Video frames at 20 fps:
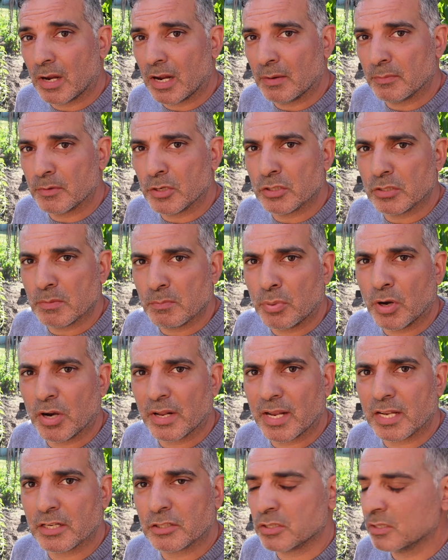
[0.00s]
using
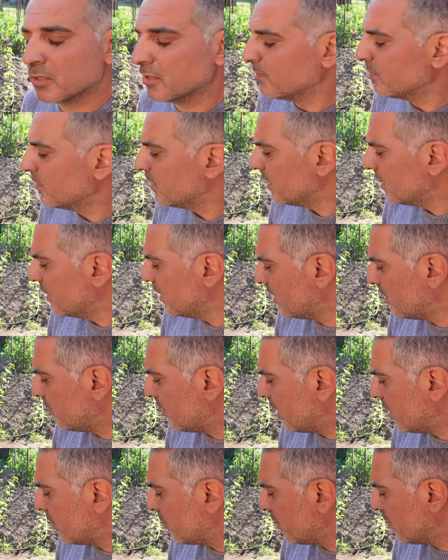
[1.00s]
potash in
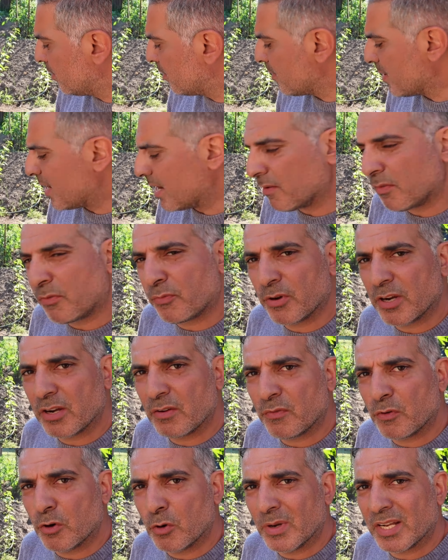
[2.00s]
probably about 3 or
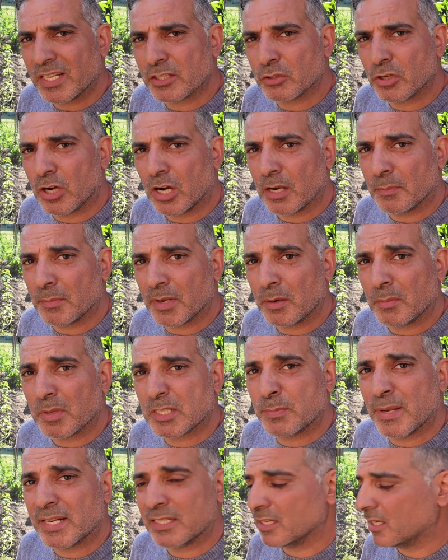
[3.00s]
4 weeks time, and I'm
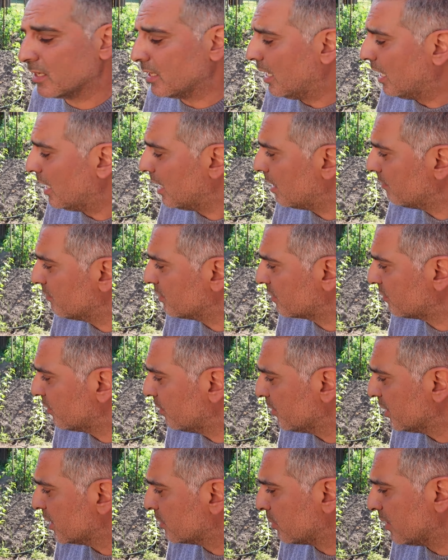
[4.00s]
expecting a harvest
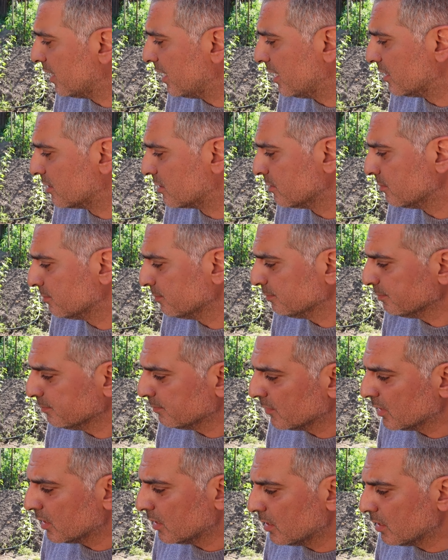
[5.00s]
from these plants
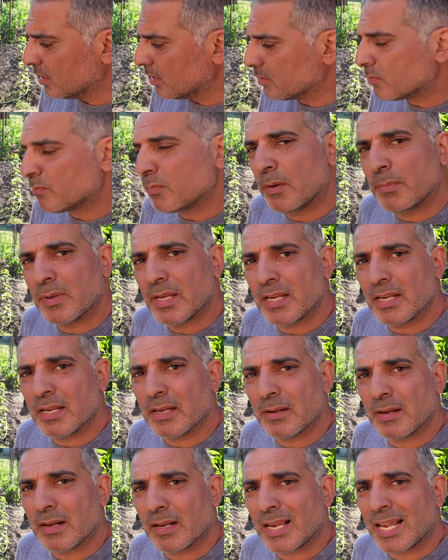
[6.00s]
probably
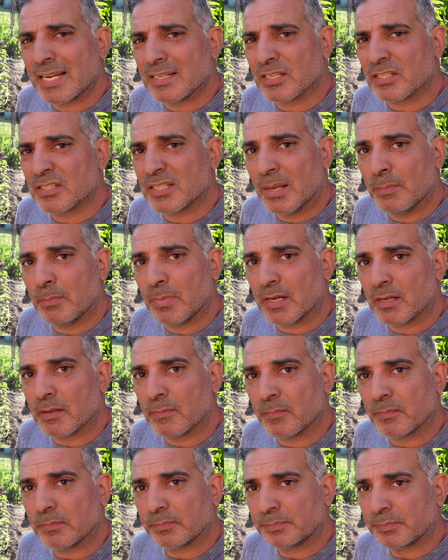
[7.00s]
late December.
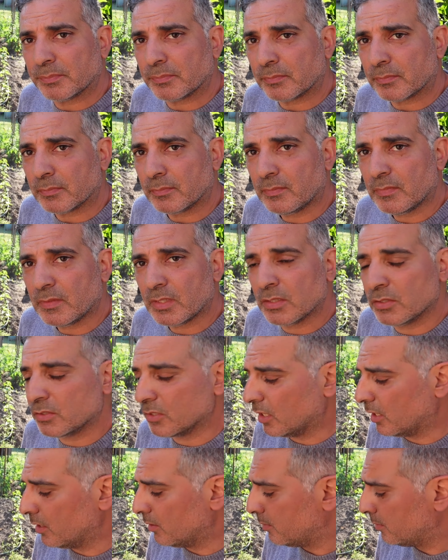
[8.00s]

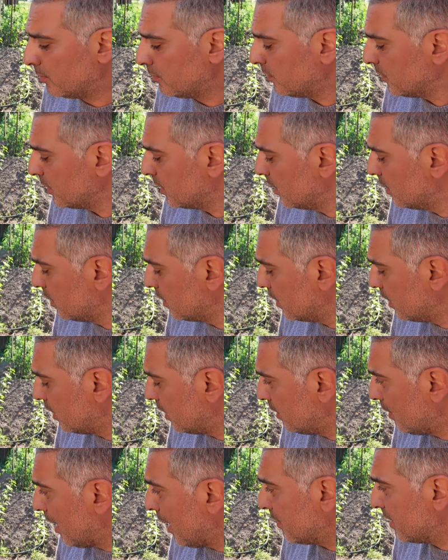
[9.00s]
So
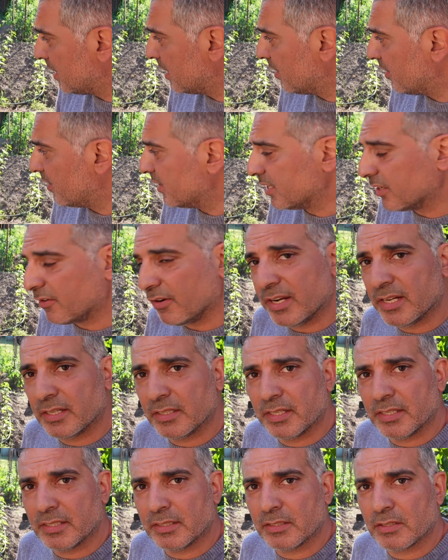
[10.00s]
I'm happy they're in the ground
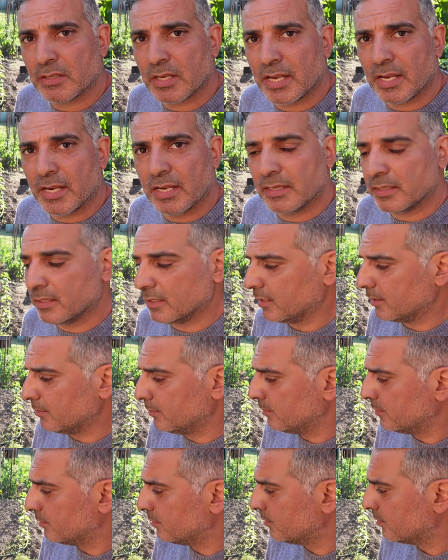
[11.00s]
now, and
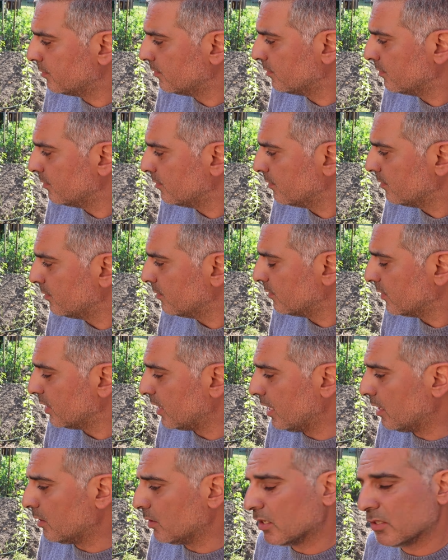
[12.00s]

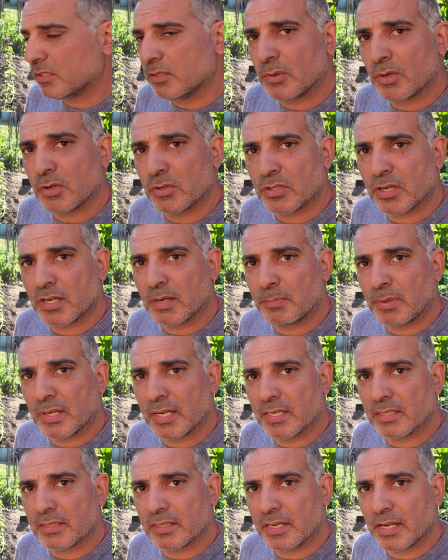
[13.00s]
yeah, I'll go see what else I can
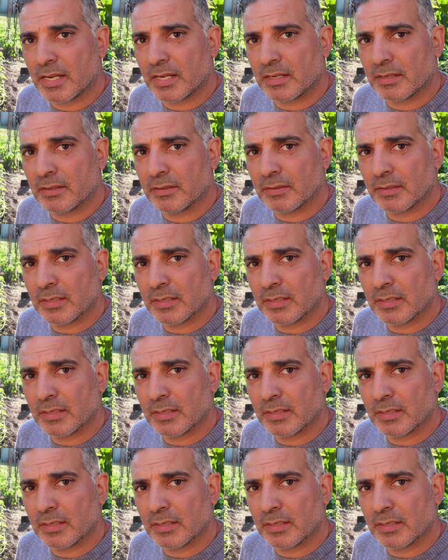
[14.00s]
plant now